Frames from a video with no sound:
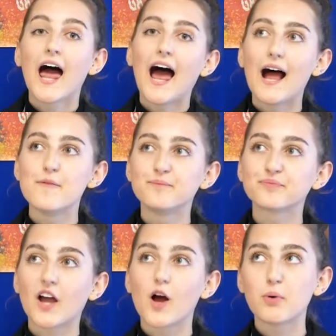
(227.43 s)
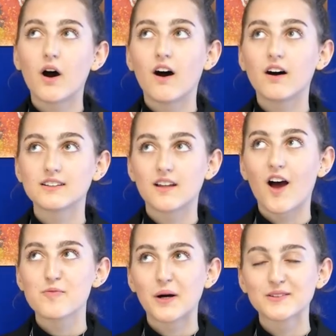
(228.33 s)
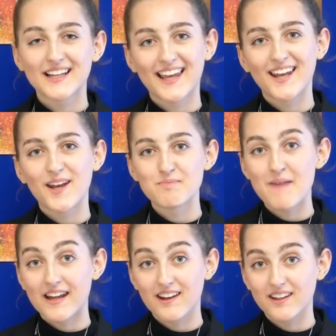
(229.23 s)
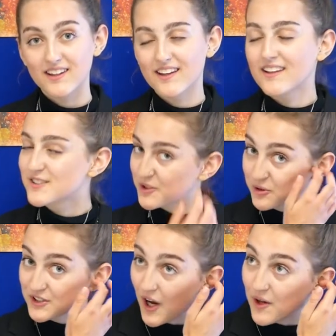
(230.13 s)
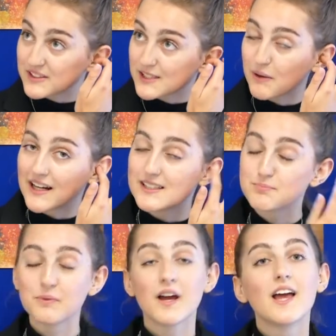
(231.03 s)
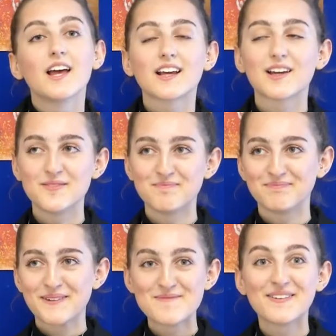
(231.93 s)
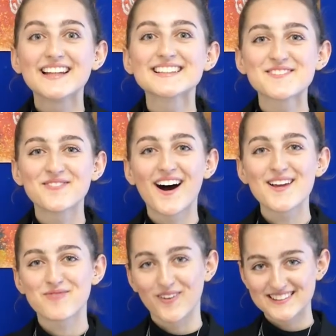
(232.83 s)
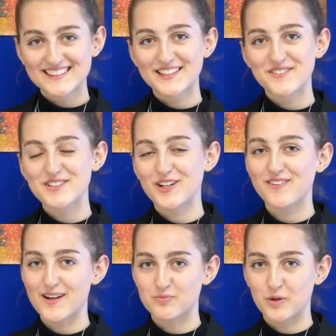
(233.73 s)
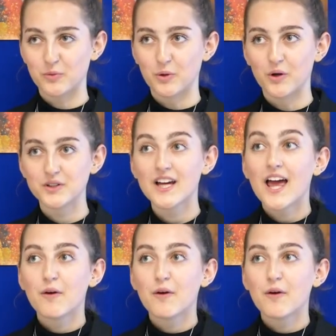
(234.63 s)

I partook in many school shows, as well as completing my Bronze and Silver Duke of Edinburgh Award,